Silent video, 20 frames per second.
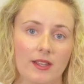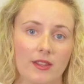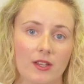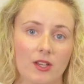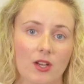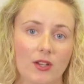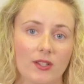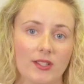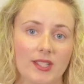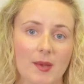
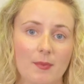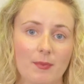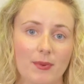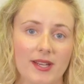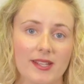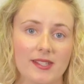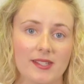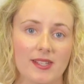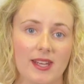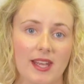The content
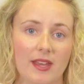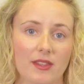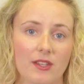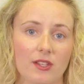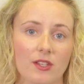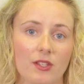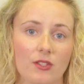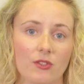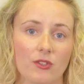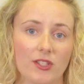brings
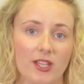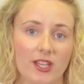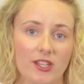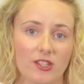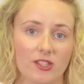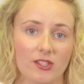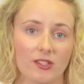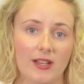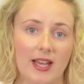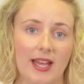together
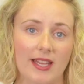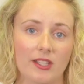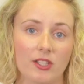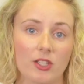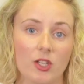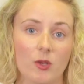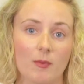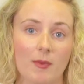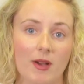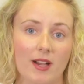traditional and
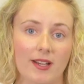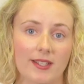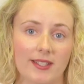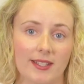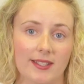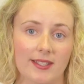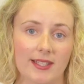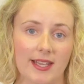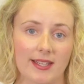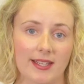new
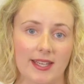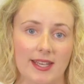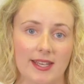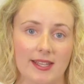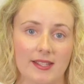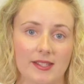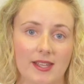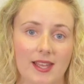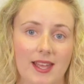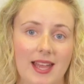marketing
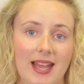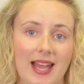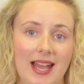techniques